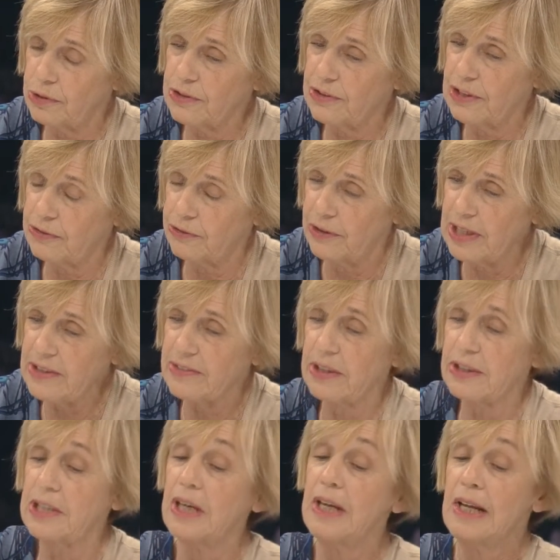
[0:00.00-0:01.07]
makes us
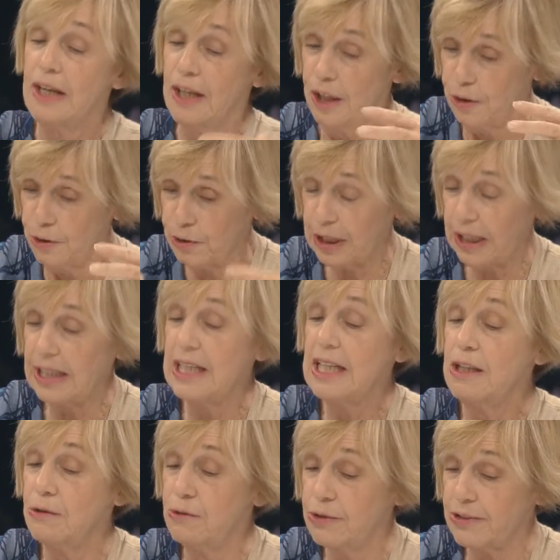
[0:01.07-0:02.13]
frightened. But it's quite the
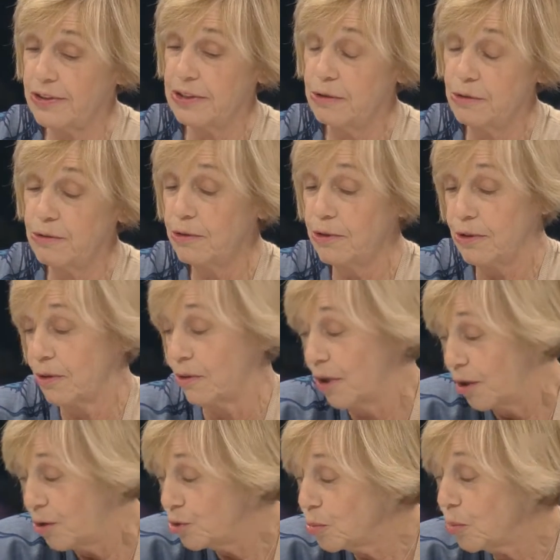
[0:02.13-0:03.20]
opposite that we did,
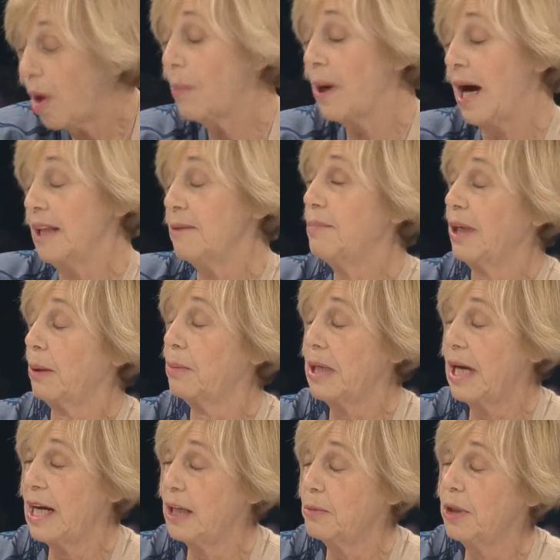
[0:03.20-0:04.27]
and that was
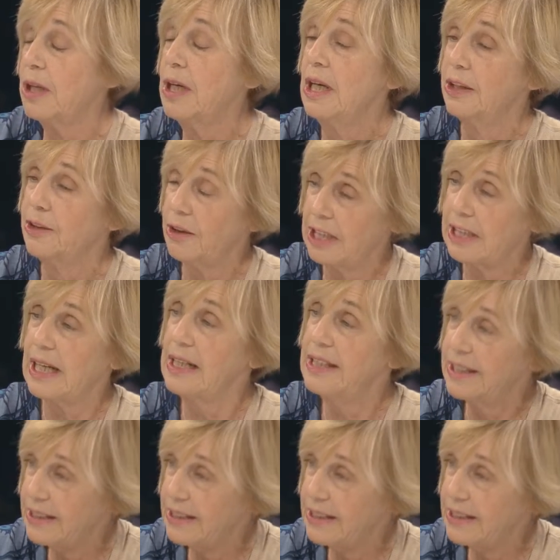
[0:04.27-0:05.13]
necessary.